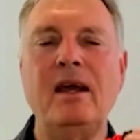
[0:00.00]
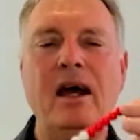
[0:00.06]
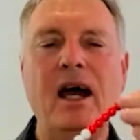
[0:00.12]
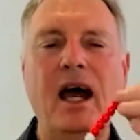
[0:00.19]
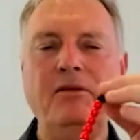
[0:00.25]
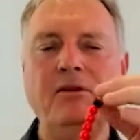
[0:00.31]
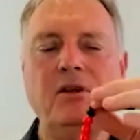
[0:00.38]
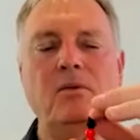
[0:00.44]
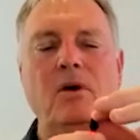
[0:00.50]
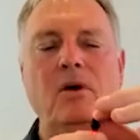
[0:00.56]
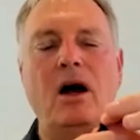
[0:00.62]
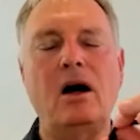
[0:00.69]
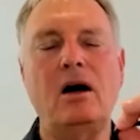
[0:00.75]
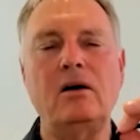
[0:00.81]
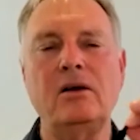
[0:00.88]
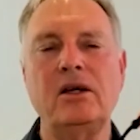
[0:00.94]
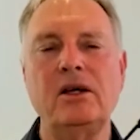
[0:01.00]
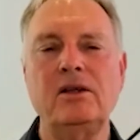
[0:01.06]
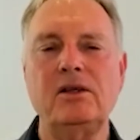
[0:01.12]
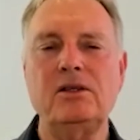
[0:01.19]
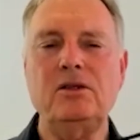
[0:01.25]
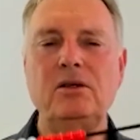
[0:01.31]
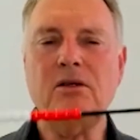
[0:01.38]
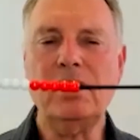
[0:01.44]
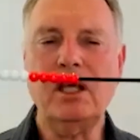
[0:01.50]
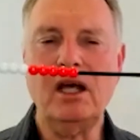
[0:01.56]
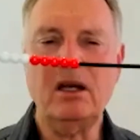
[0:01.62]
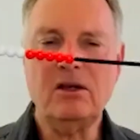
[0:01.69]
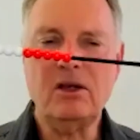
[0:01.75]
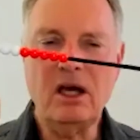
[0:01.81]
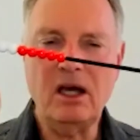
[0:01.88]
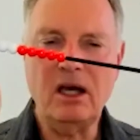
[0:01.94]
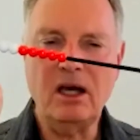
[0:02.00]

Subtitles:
After a while, the children get